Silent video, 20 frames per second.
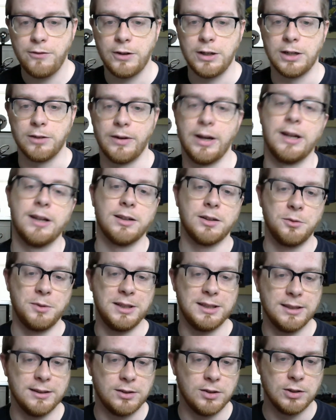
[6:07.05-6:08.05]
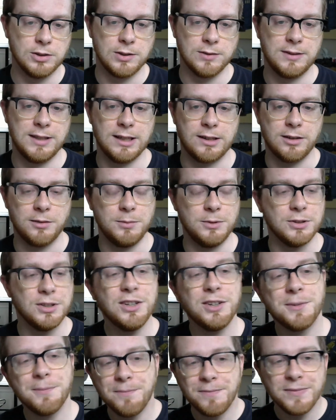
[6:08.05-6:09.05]
for your regular weekly dose of sacred
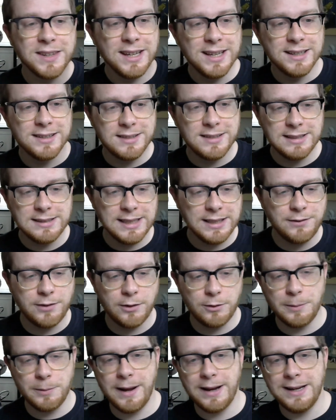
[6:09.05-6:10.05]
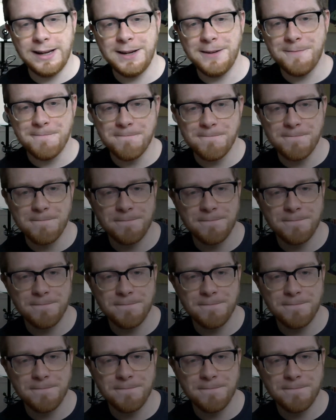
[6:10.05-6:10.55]
music. Stay safe, everybody.